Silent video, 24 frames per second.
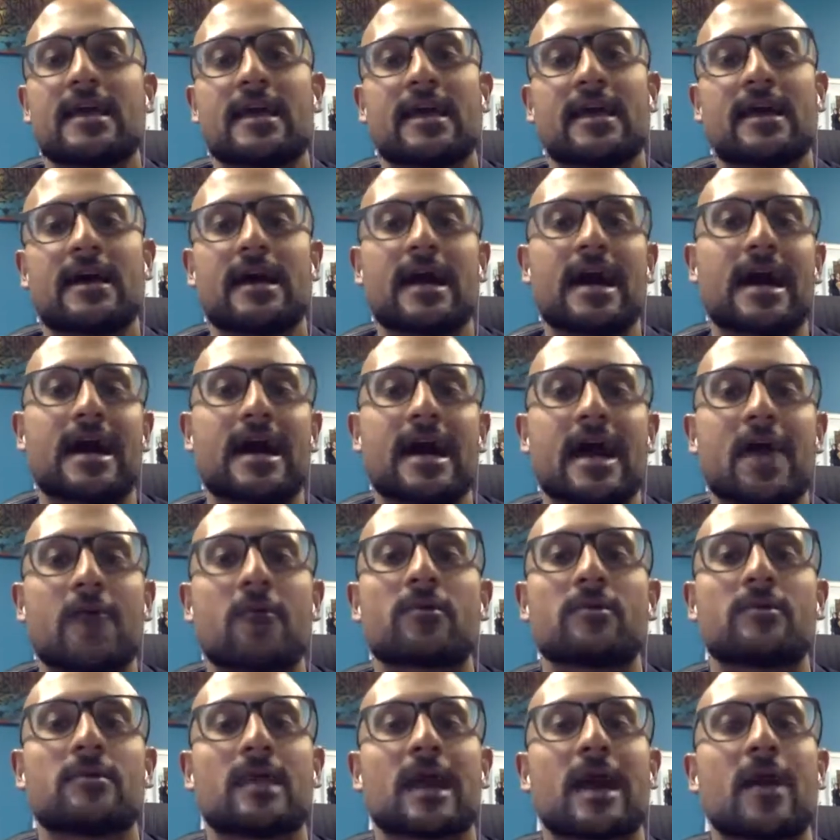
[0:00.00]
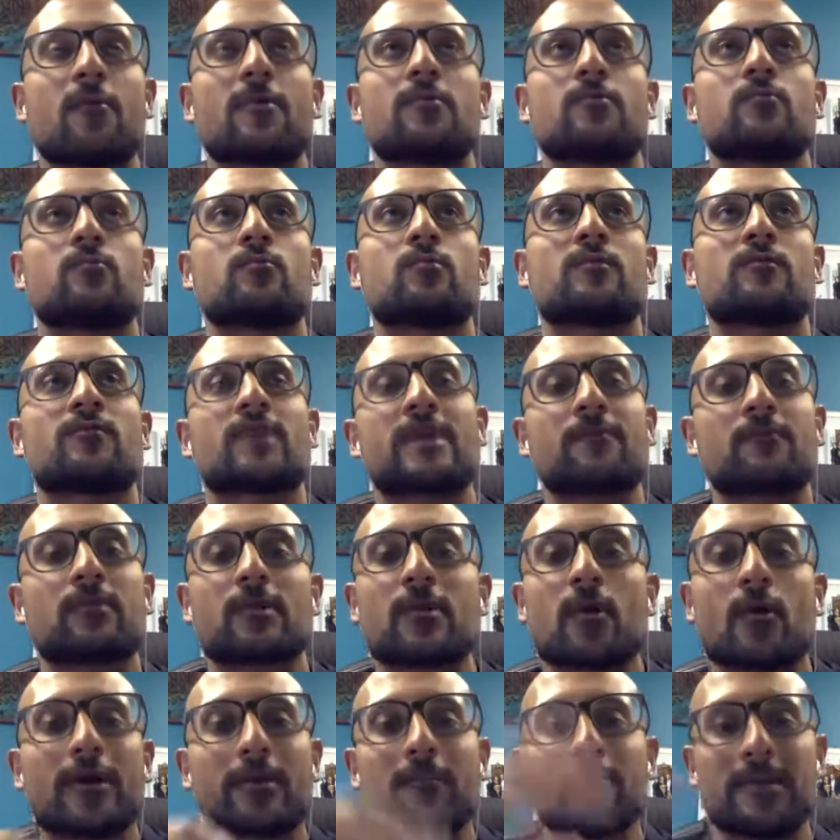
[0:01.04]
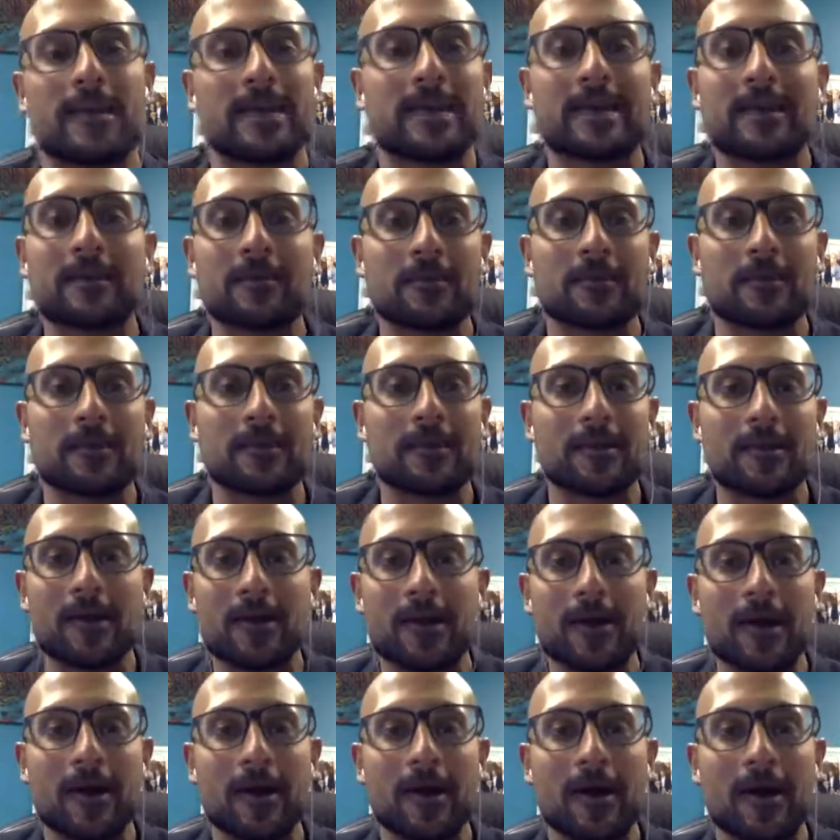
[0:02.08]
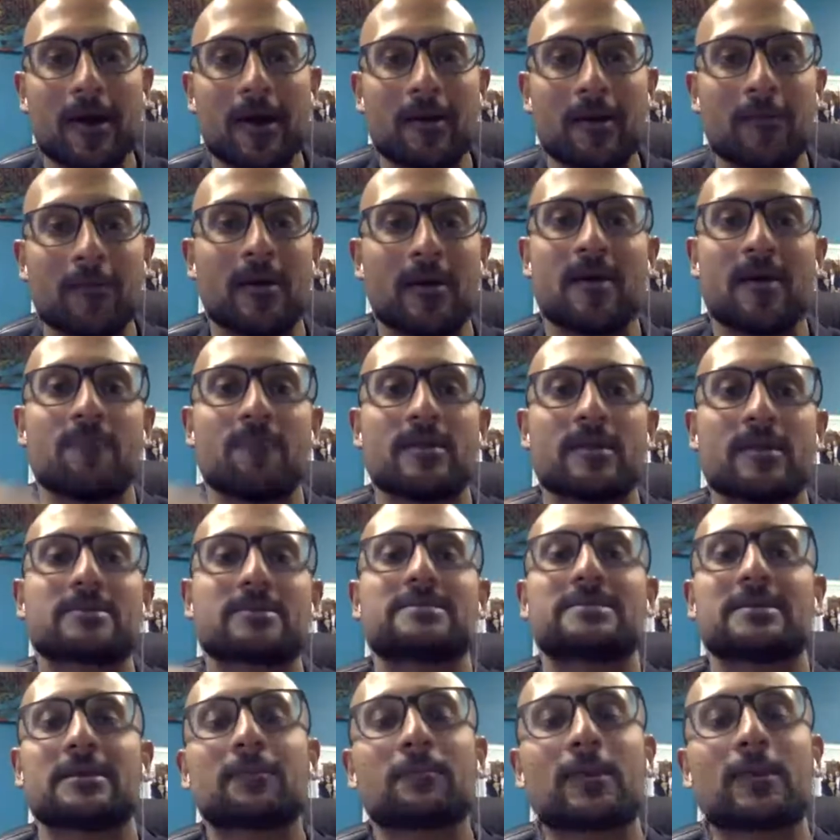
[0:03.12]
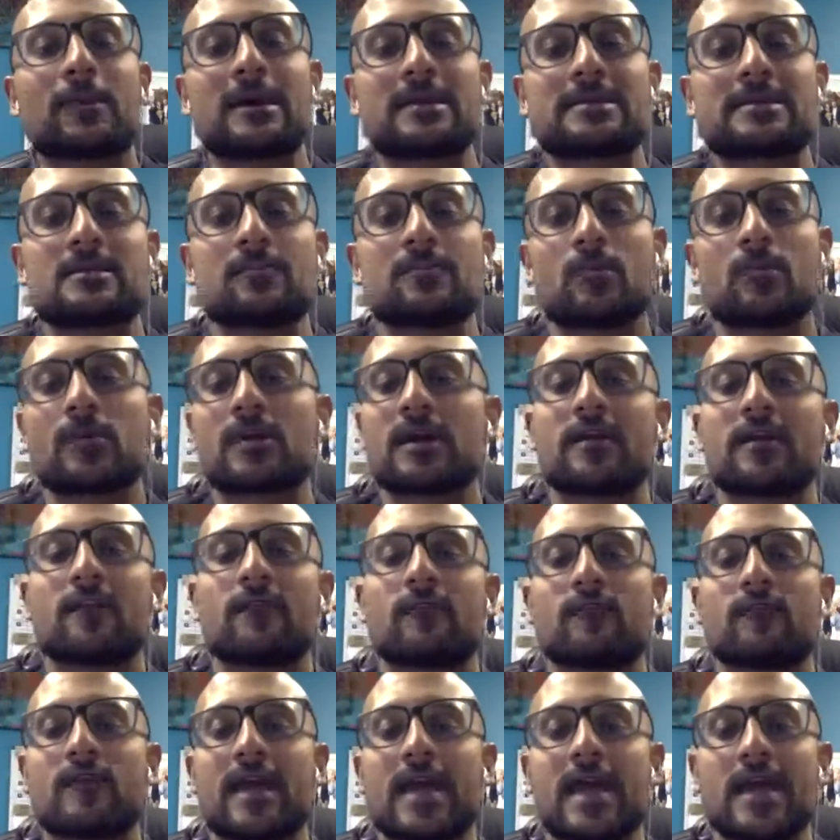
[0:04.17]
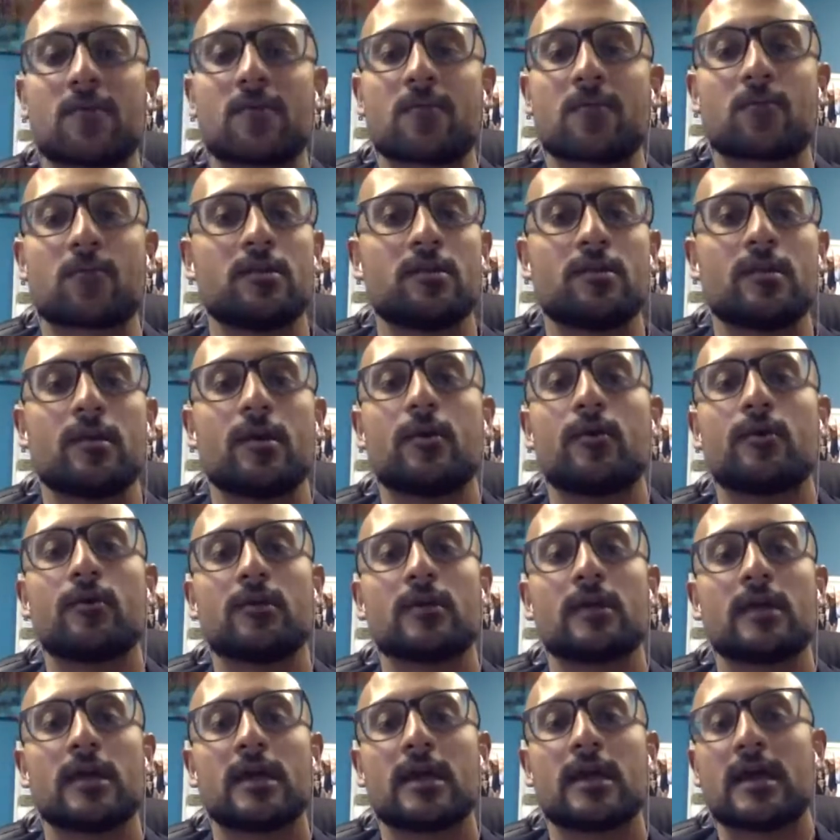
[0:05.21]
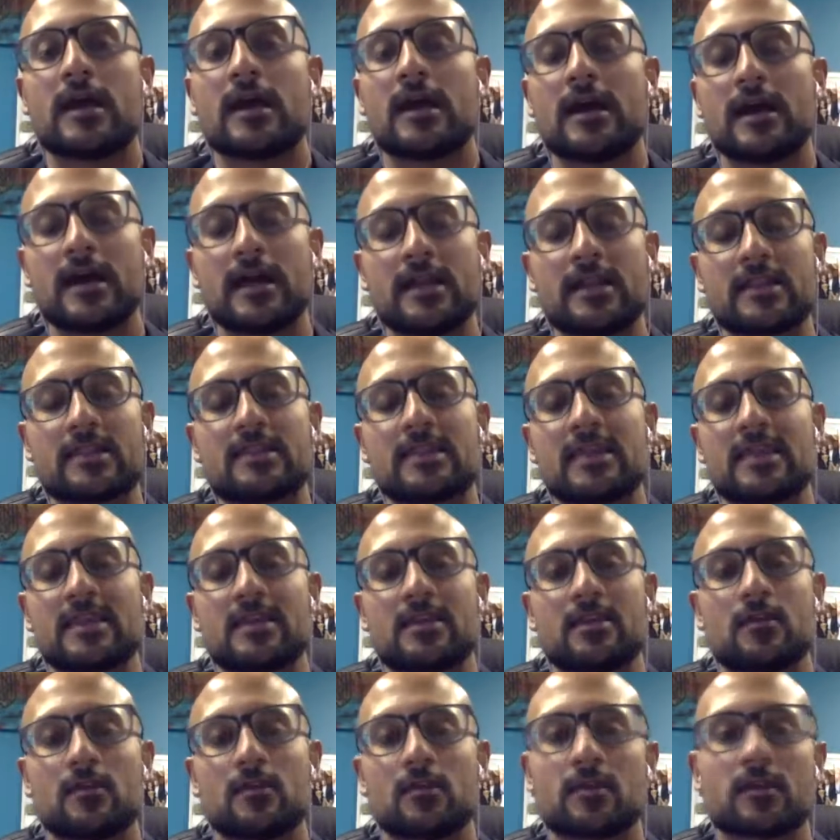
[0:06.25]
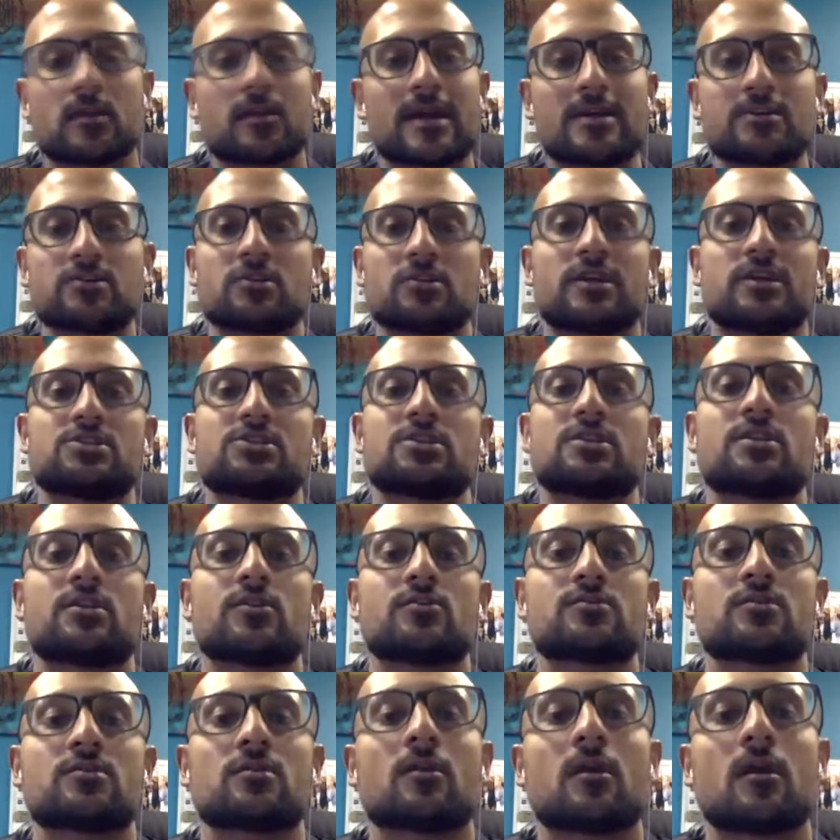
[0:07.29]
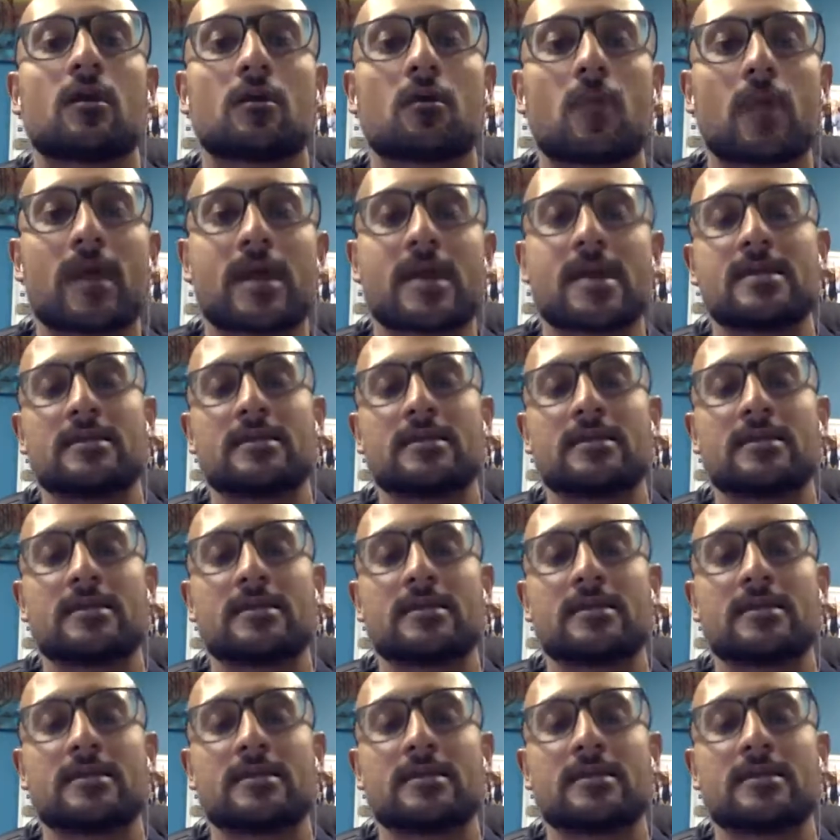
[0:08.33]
I would refrain from going big and above, but a simple kind of handwritten note and a thank you and congratulations goes a long way.